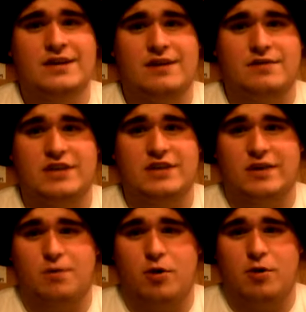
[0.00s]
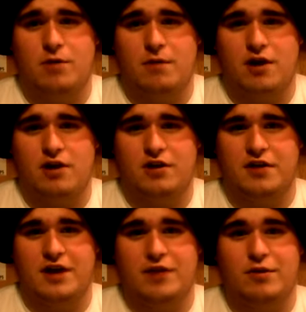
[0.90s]
definitely check out the Pokemon manga.
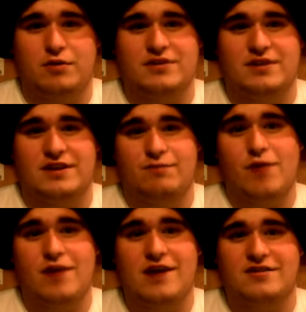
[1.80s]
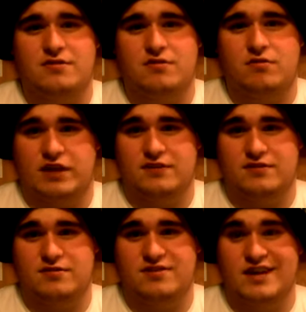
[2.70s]
And the only reason I watched, like,
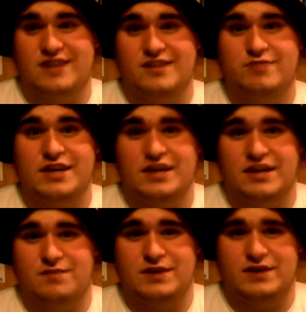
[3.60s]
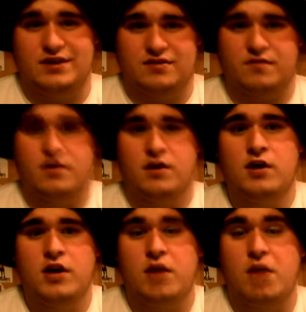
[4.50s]
decided to read it is because of
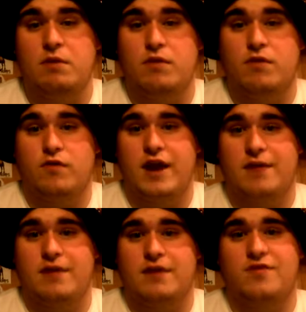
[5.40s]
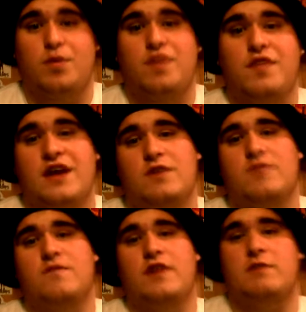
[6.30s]
MP14Anime. So thank you
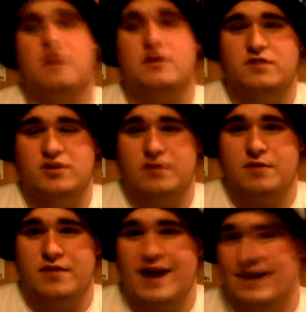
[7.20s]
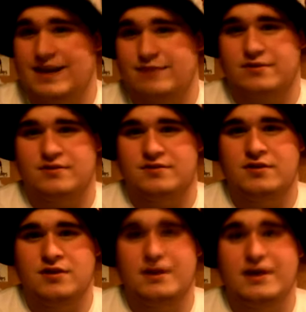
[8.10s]
very much for showing me that.
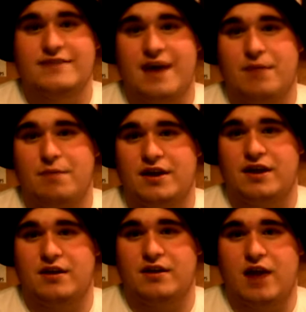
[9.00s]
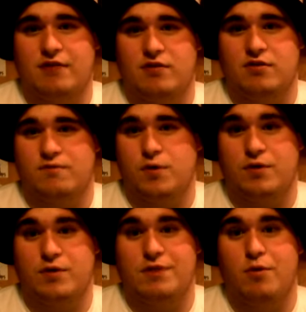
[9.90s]
It's epic, and I look
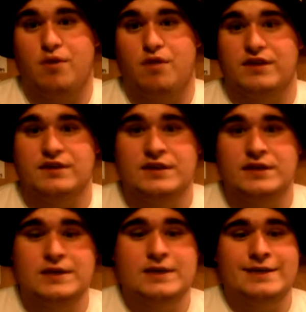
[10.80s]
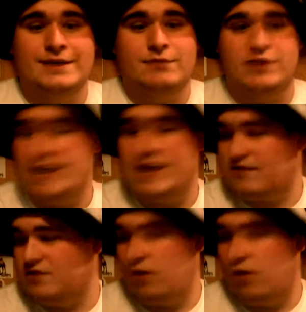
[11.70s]
forward to reading more of it. But
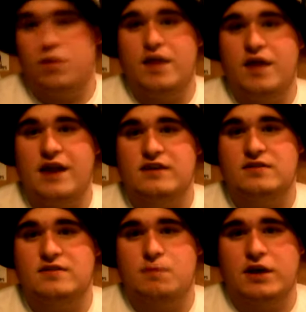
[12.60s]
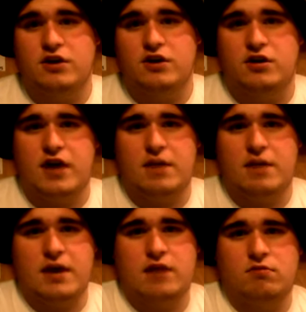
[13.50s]
yes, so that is my current
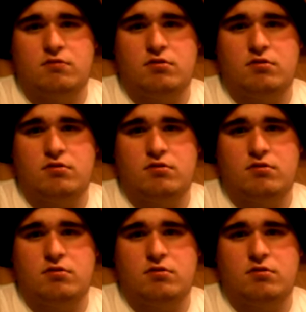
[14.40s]
anime